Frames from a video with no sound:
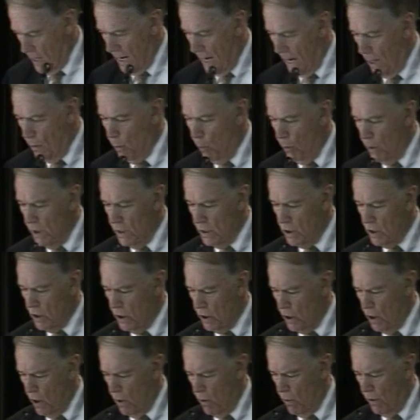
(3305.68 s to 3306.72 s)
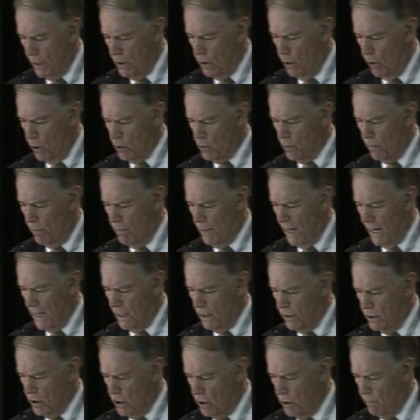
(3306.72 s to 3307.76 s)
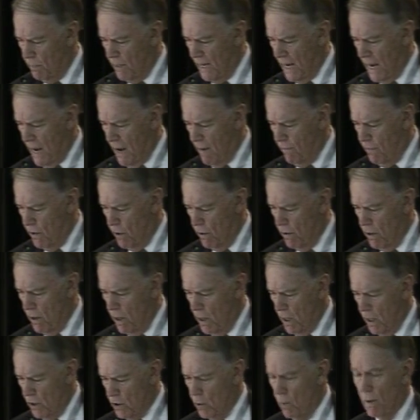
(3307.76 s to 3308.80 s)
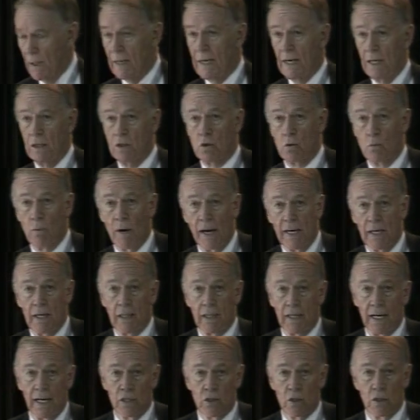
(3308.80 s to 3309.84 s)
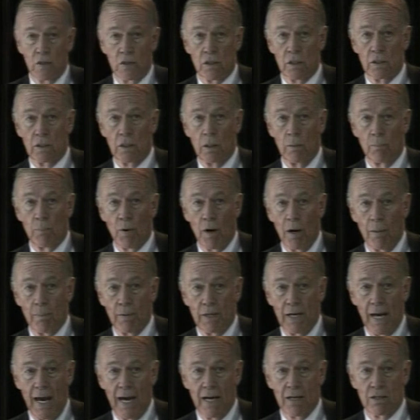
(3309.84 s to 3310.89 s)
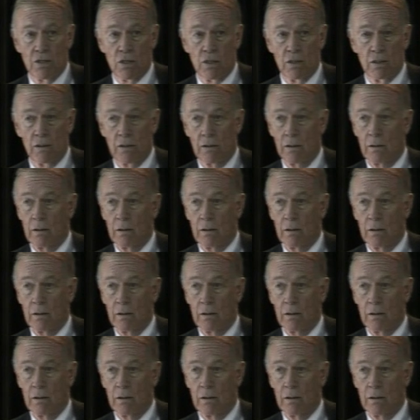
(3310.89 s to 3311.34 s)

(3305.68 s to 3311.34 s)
And where does it go? It goes from negligent behavior to against regulations that the department has.